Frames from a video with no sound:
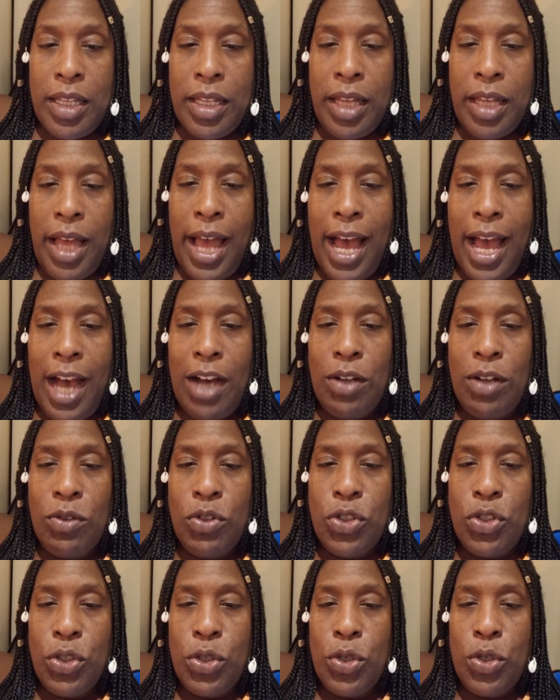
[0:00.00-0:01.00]
How
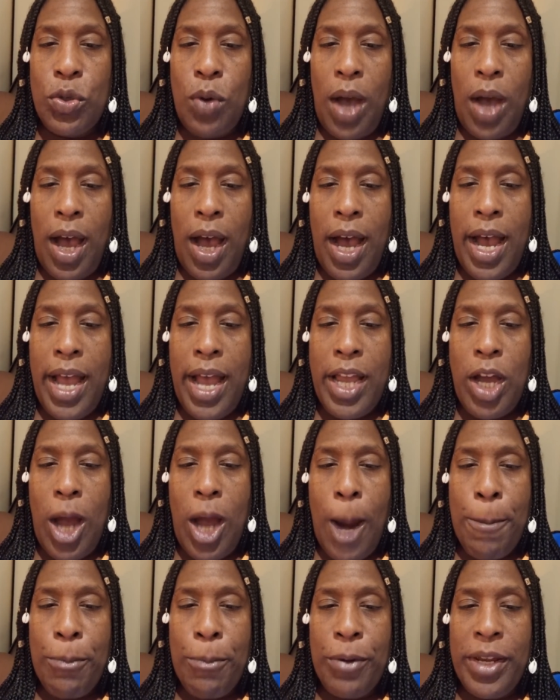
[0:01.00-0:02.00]
do I
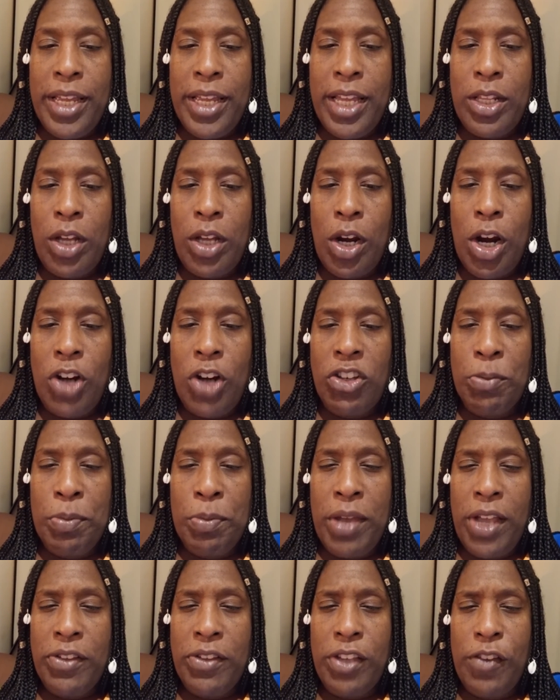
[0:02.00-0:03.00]
operate in the heart
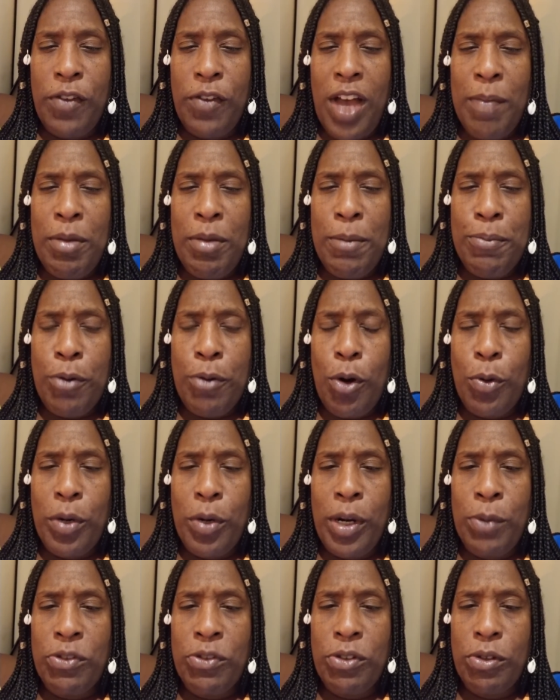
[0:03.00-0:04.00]
space if I've been
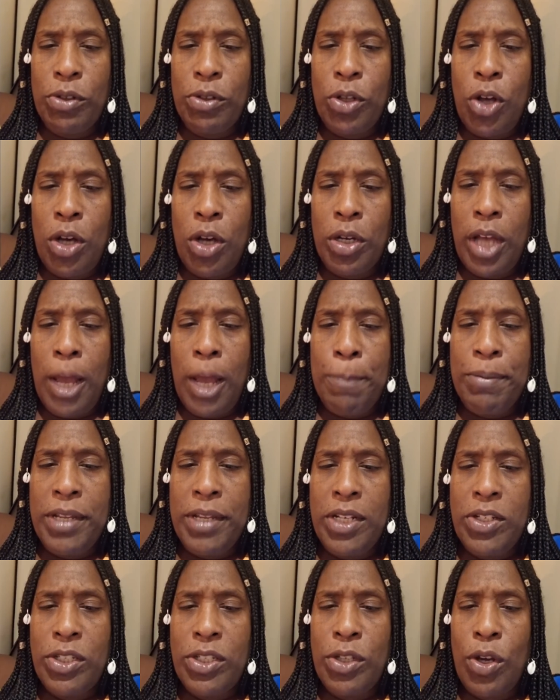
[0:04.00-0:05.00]
programmed so long at
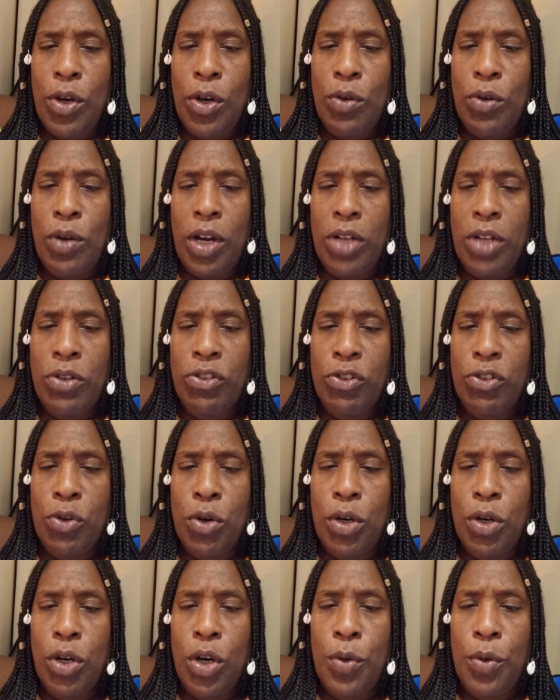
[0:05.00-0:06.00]

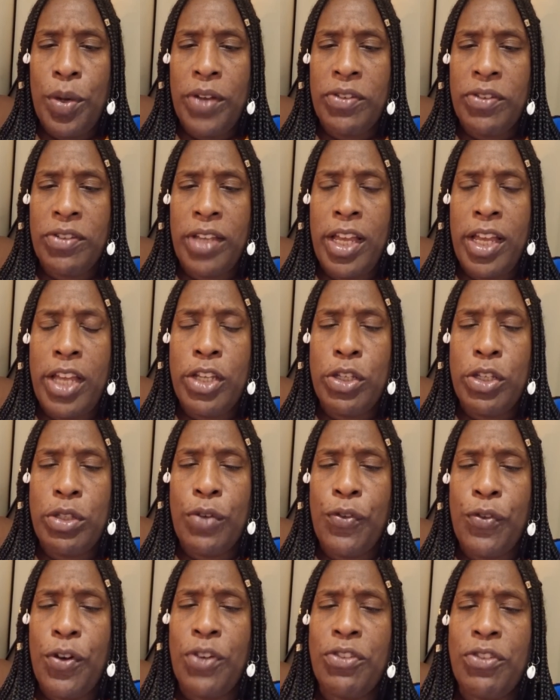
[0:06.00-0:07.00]
PTO_OSA? The
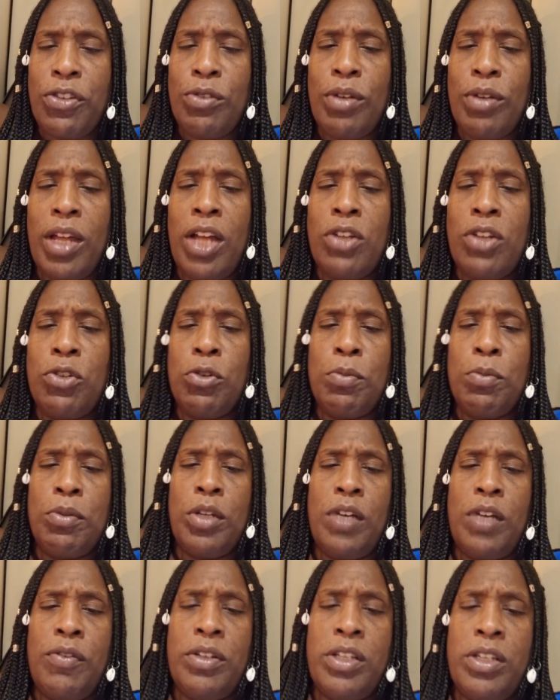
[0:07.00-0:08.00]
first thing you got to do,
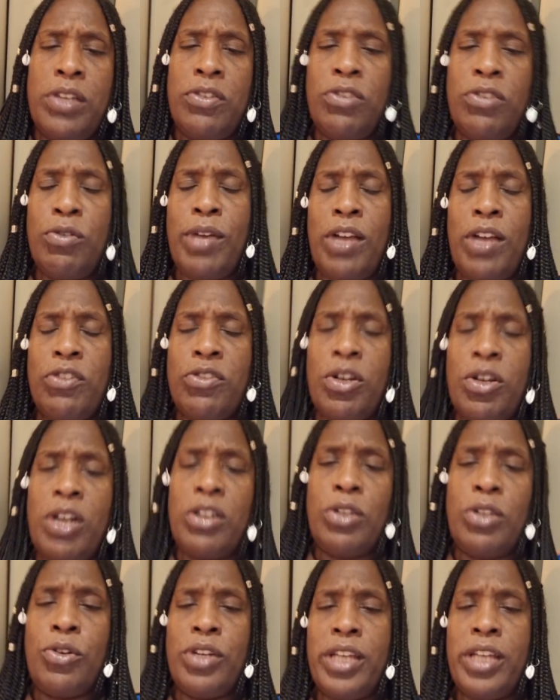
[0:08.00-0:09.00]
beloved, is you got to
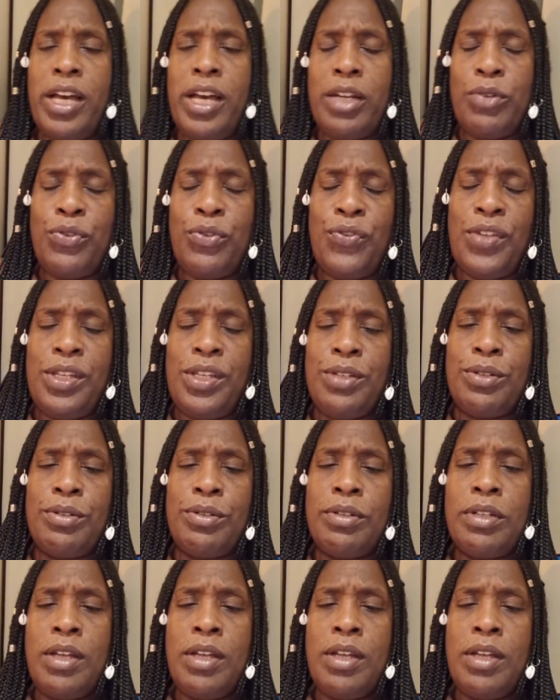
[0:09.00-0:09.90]
start learning how to feel.